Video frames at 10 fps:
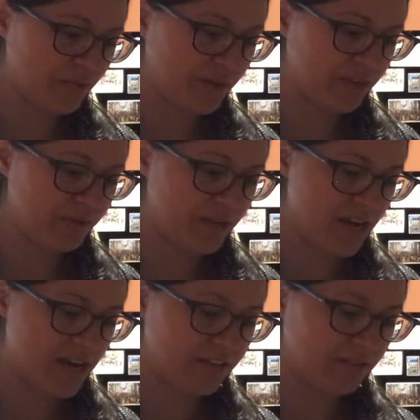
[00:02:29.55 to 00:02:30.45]
you would
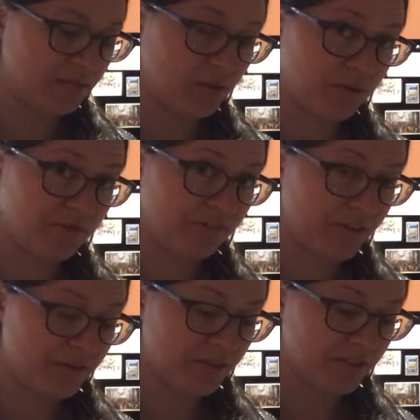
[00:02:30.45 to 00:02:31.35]
add some sort of
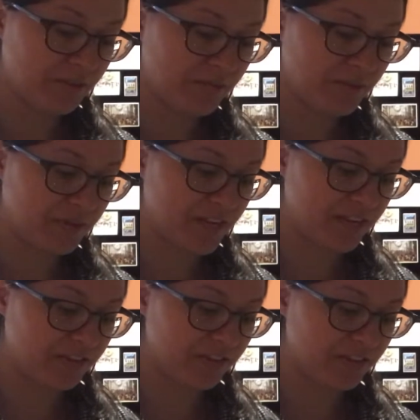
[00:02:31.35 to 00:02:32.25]
fruit or something with
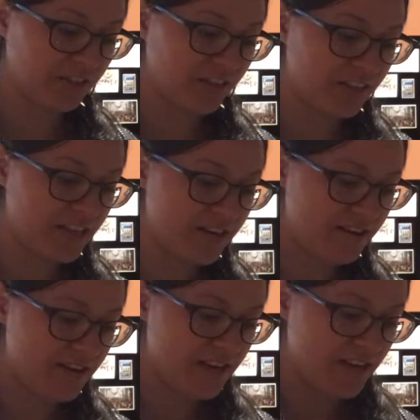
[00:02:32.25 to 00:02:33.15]
natural sugar in there.
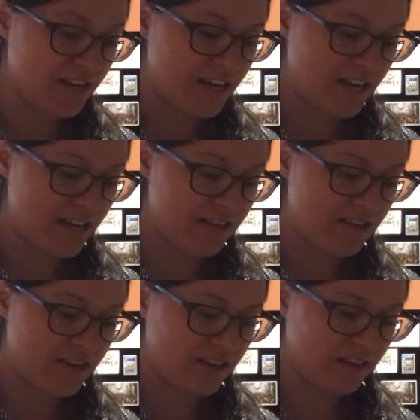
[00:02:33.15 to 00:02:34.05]
And
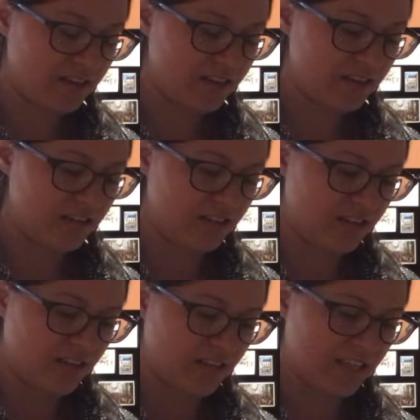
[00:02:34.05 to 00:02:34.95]
then
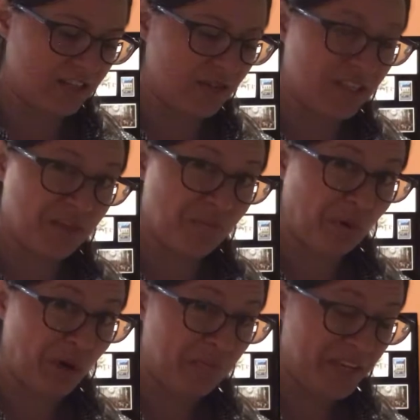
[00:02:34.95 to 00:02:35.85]
I guess you need to
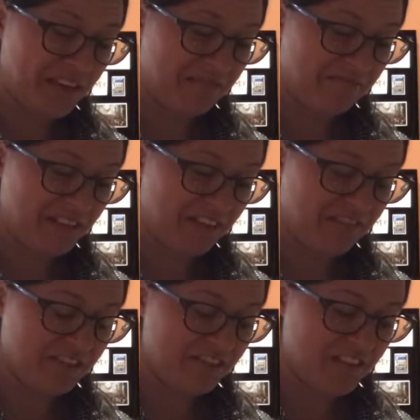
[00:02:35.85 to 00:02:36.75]
burp it
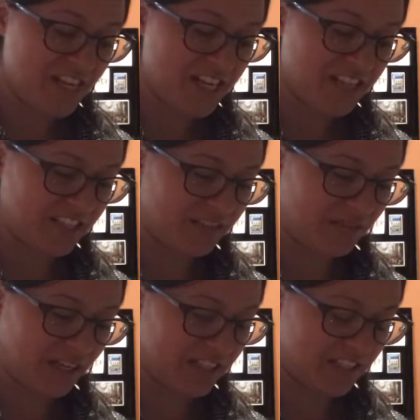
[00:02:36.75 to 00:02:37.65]
every few days.
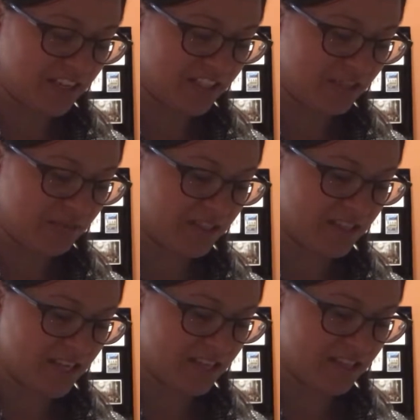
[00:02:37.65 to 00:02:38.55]
I guess that just means
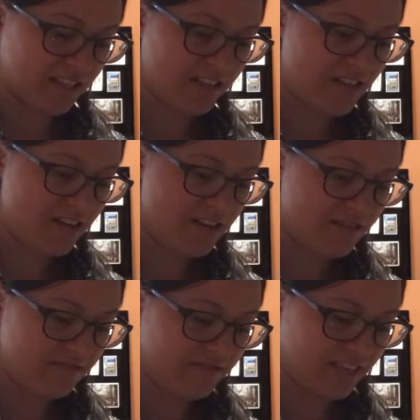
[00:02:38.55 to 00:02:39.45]
taking the lid
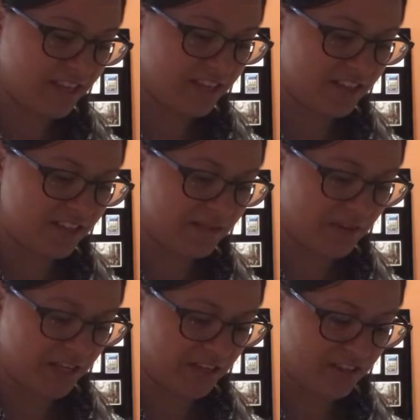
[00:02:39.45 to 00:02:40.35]
off occasionally,
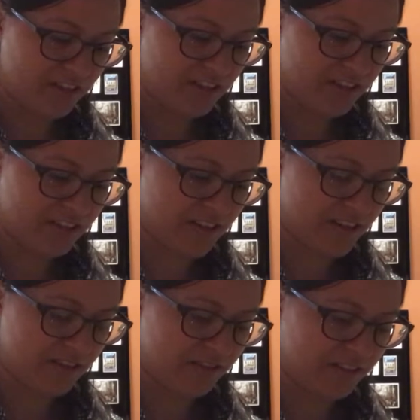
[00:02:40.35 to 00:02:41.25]
making sure it
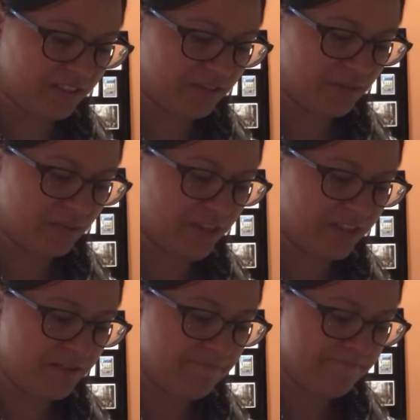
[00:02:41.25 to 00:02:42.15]
to relieve some
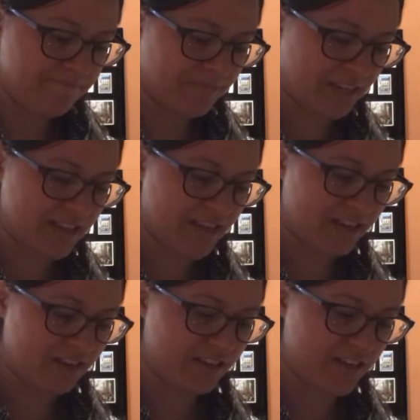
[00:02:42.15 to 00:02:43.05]
pressure. And that
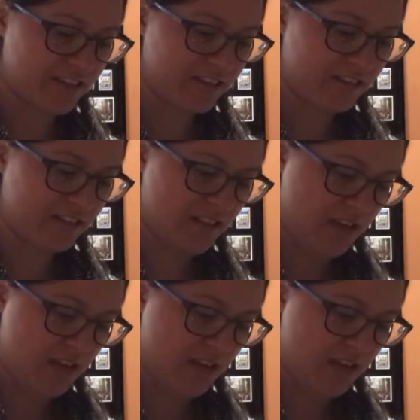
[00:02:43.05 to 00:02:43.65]
creates